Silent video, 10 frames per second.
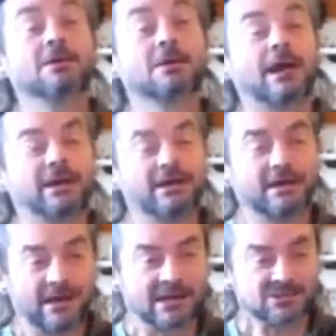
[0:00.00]
and
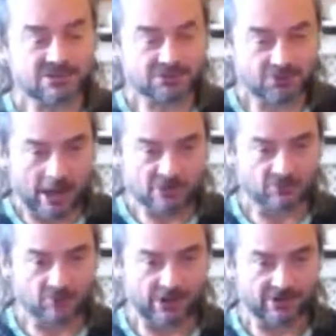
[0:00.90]
and it's described as a
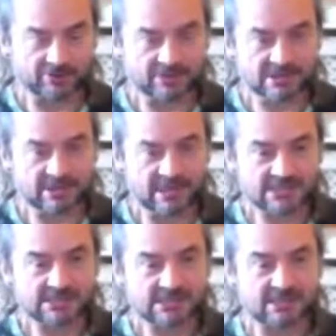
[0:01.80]
breath that
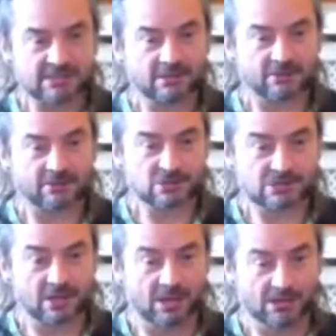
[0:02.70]
resonates across the
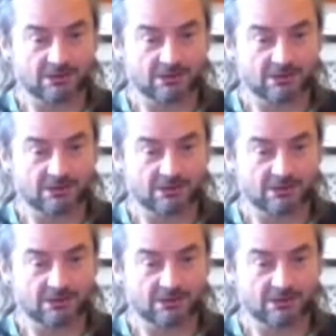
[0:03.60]
heart,